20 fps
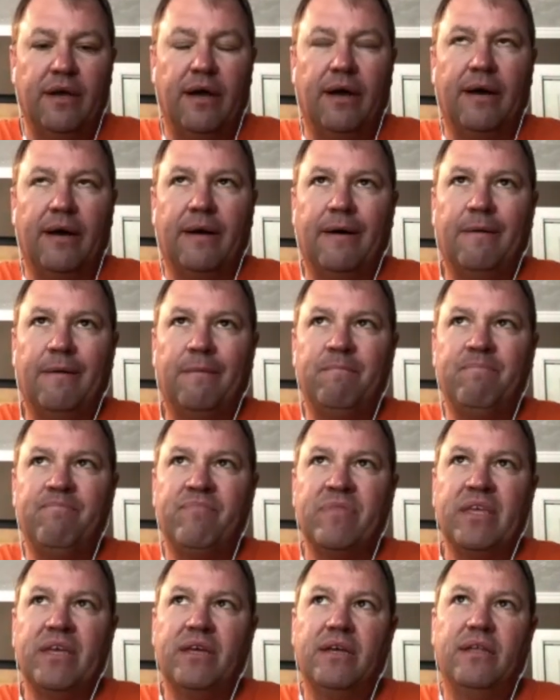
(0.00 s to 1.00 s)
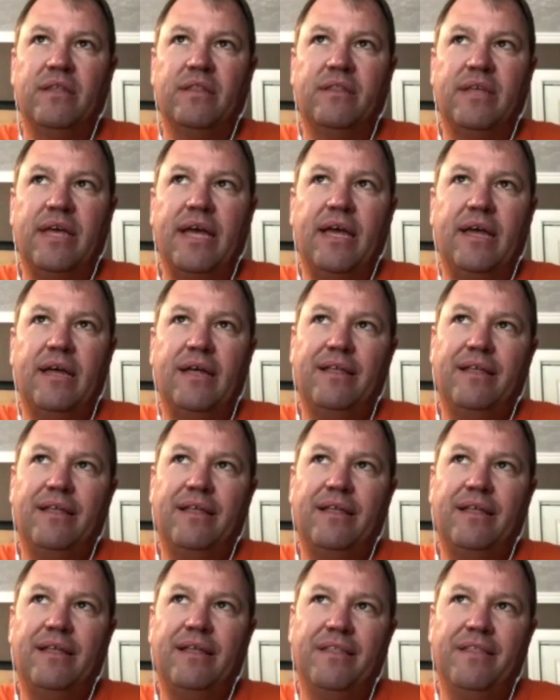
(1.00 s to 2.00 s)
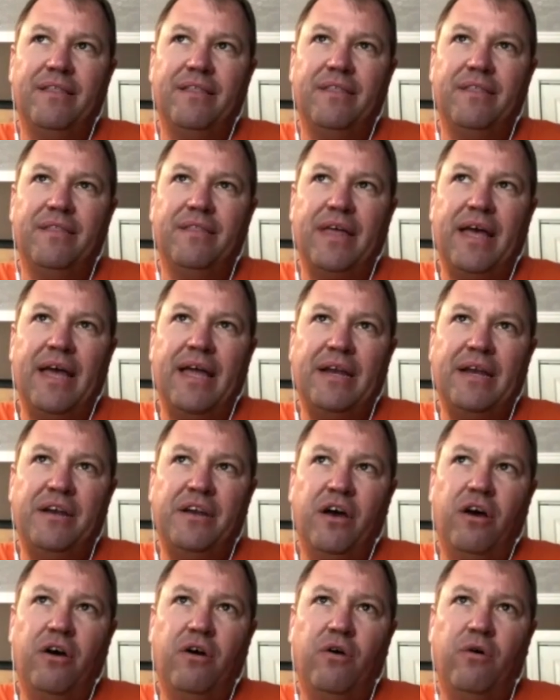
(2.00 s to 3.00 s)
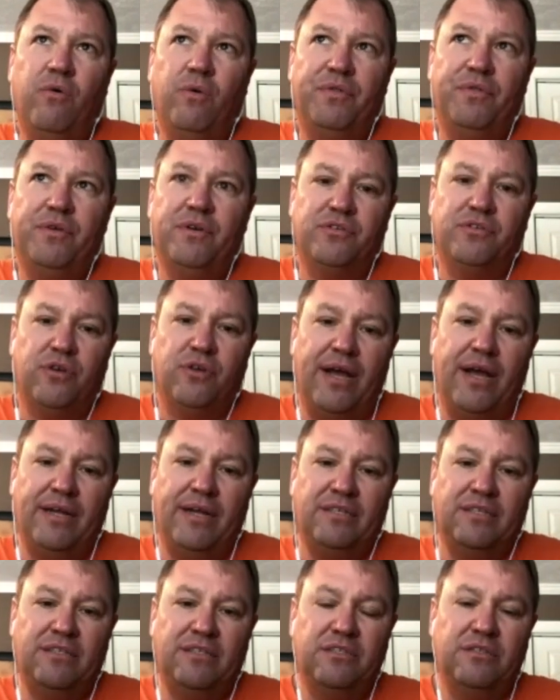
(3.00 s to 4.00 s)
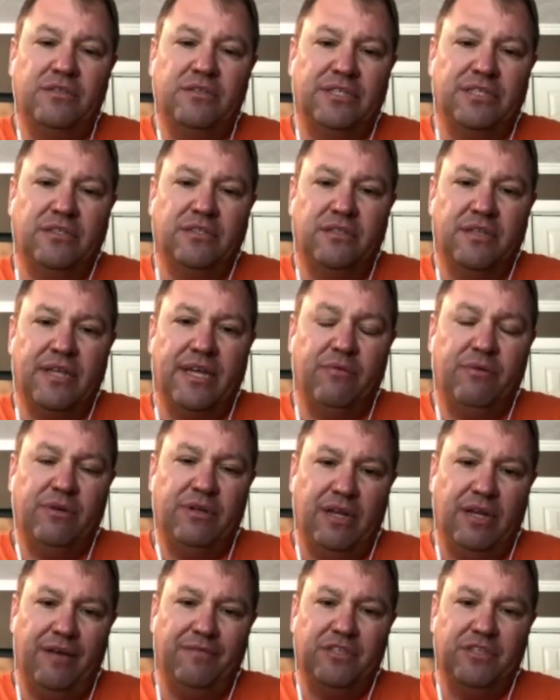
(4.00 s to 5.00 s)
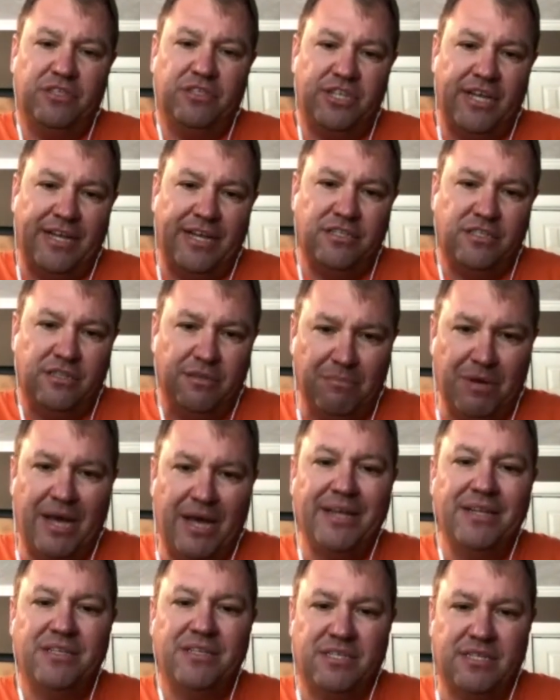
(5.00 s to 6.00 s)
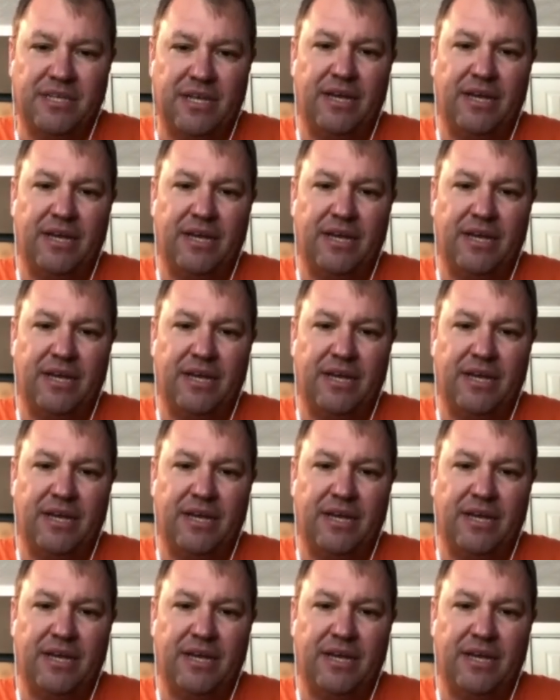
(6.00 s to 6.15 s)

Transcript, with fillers: Um, they they know what they're trying to do is they would love to change the mindset